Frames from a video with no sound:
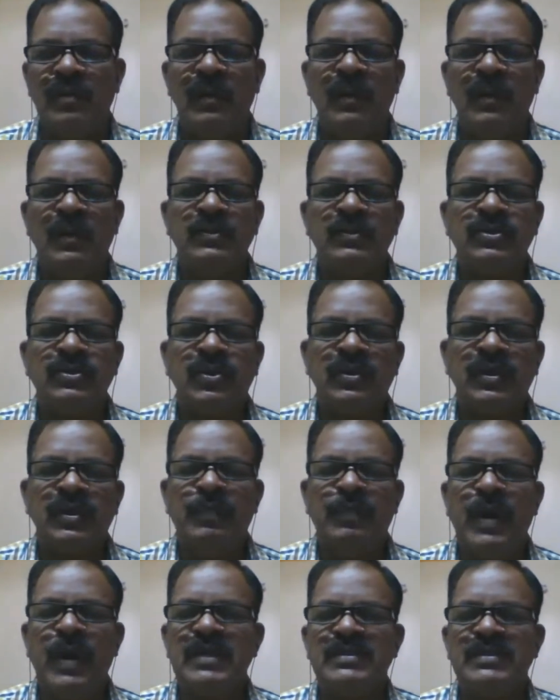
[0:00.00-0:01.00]
So the
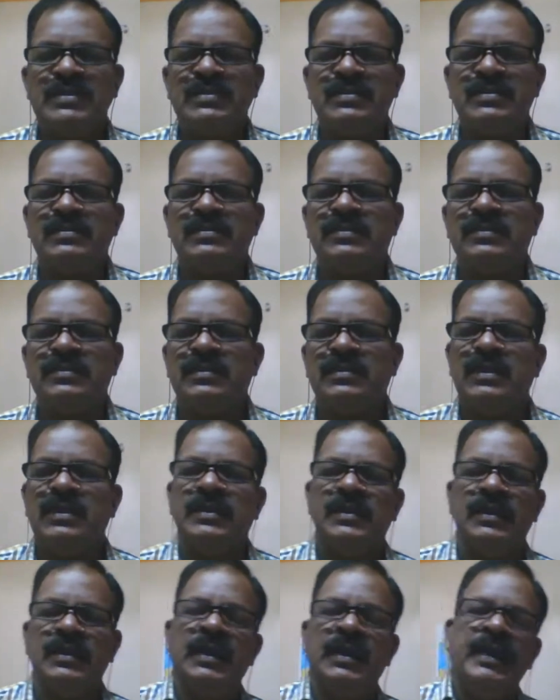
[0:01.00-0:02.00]
first, uh,
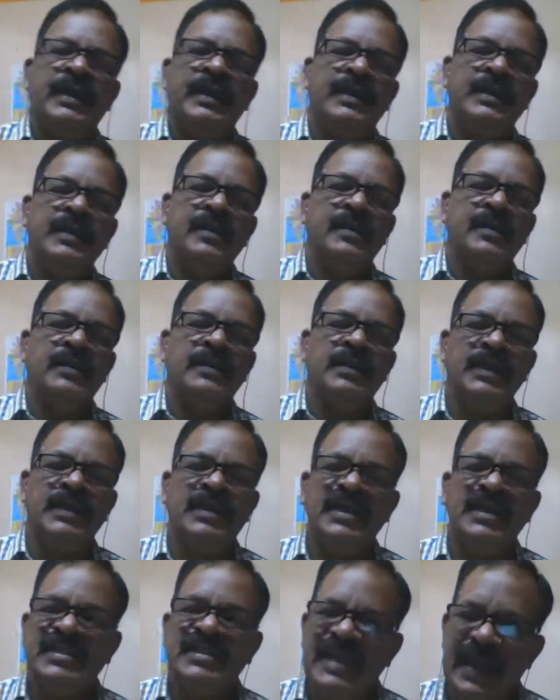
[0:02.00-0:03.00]
the uh, the, the
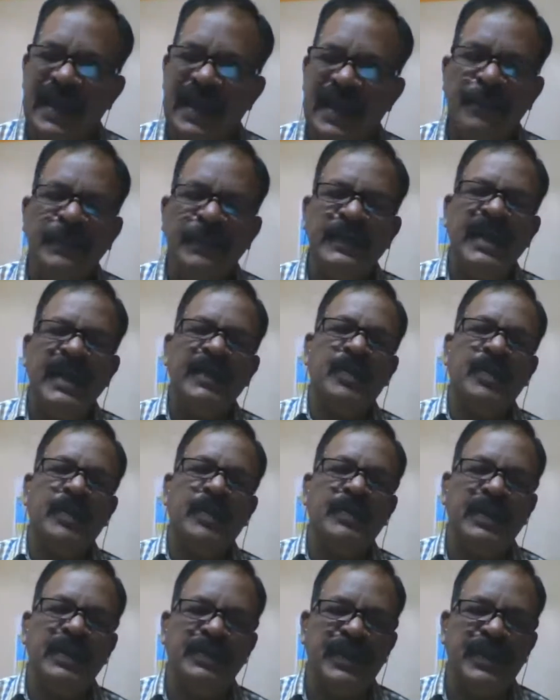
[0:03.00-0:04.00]
same type of
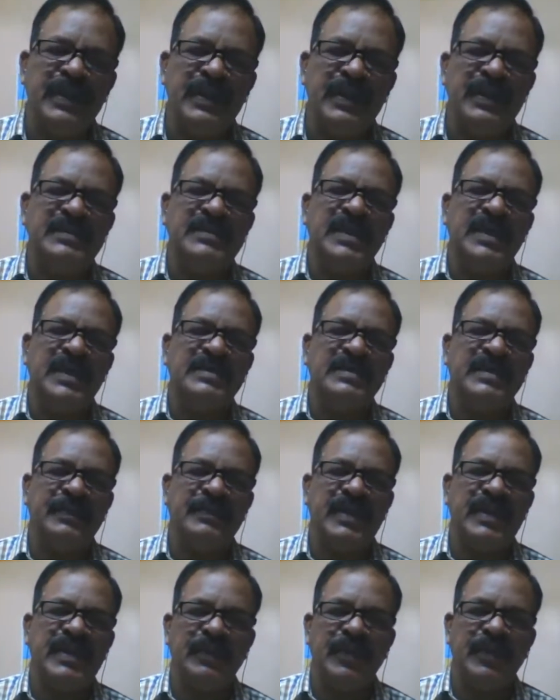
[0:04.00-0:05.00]
demerits, yeah, same
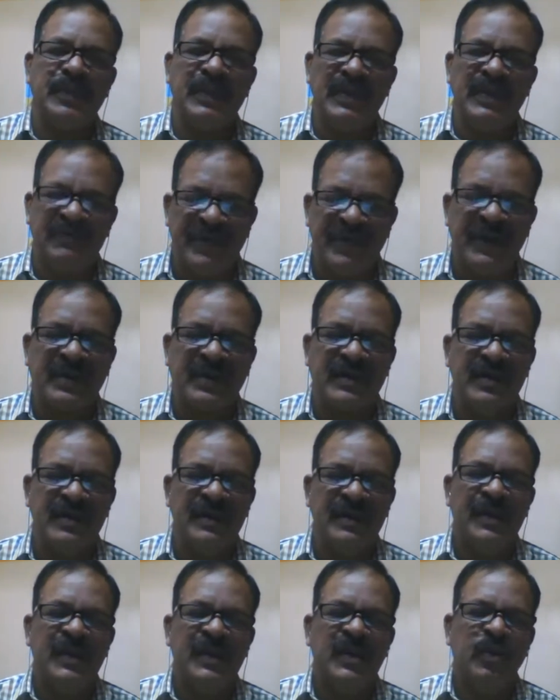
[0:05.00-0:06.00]
type of defect
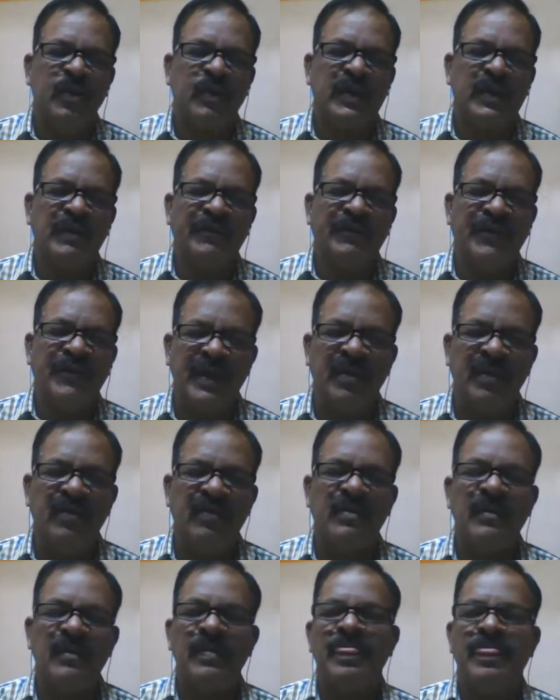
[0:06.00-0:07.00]
you can find
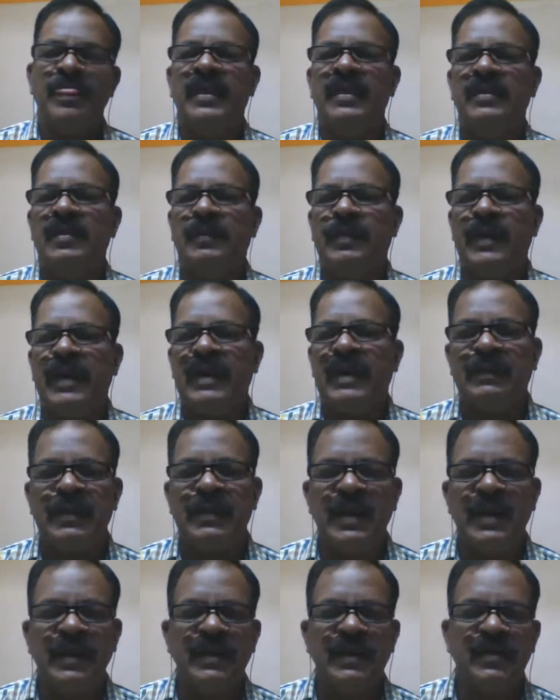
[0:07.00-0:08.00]
out in the per capita
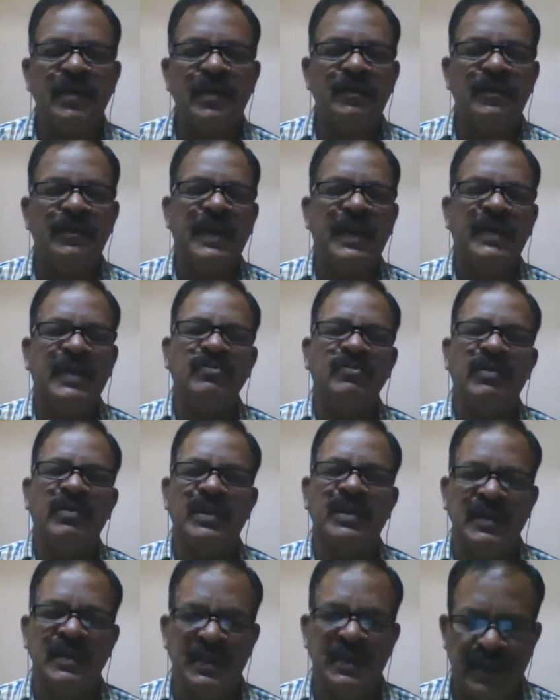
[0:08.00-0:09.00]
income as well as
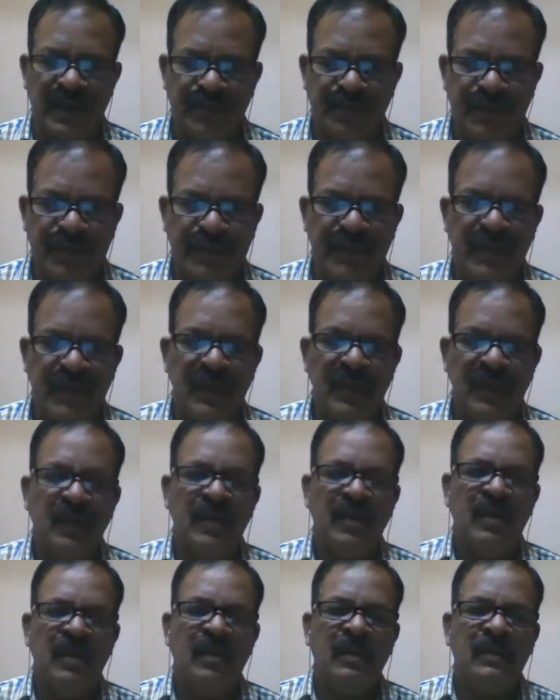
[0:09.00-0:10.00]

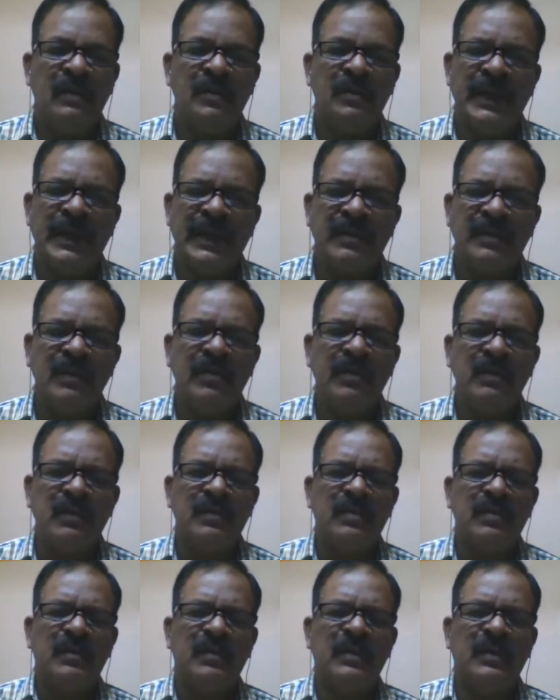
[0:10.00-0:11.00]
the Later
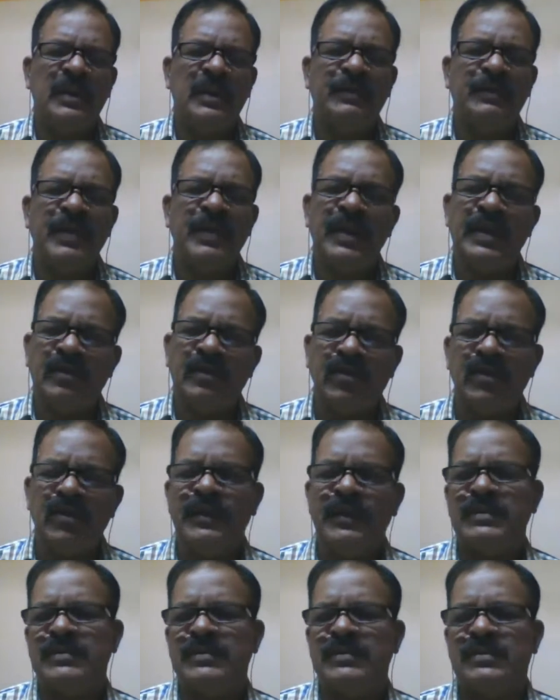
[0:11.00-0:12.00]
on, different
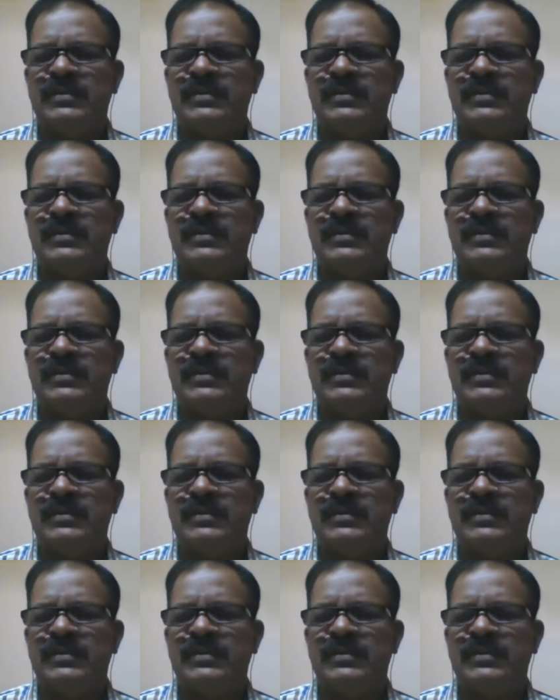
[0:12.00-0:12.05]
economists